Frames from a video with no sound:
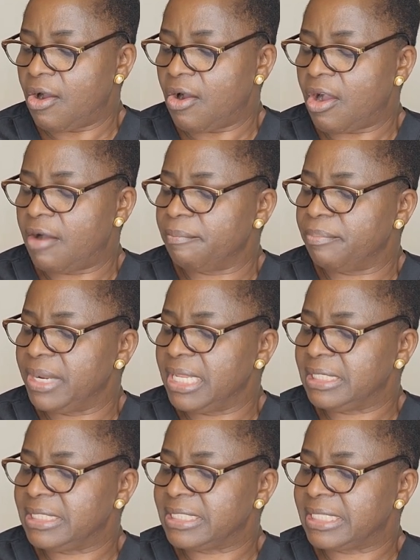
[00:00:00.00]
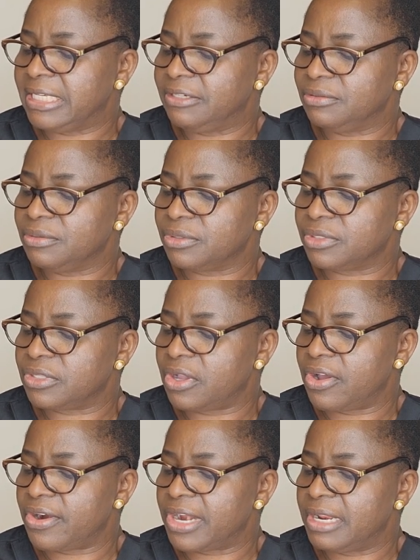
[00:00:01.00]
Complete skill,
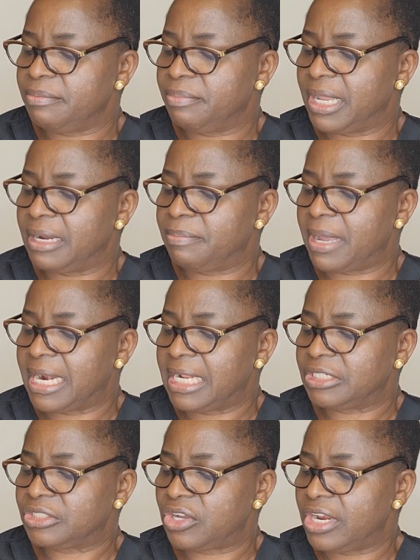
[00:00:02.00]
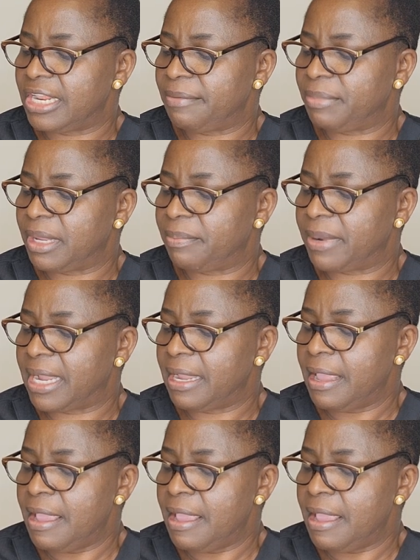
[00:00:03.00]
storing bedpan and toilet paper,